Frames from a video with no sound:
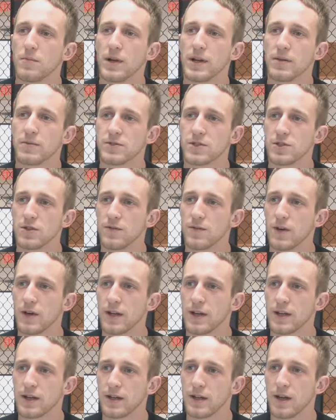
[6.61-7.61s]
My name's Joe
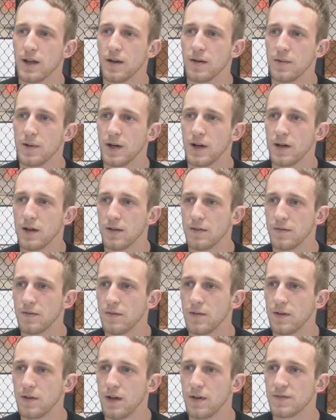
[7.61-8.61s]
Voitik, and I'm a
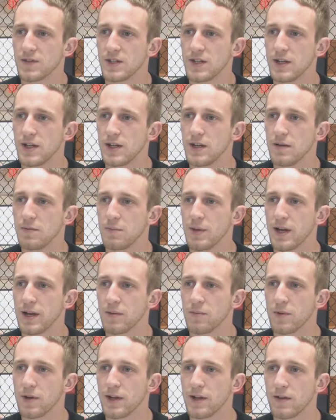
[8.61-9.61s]
FCE
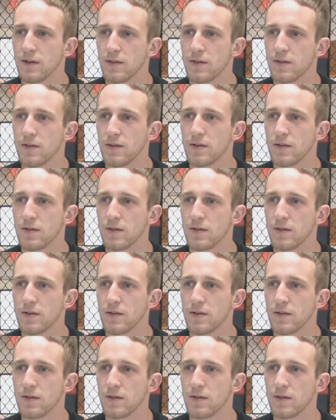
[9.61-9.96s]
bantamweight.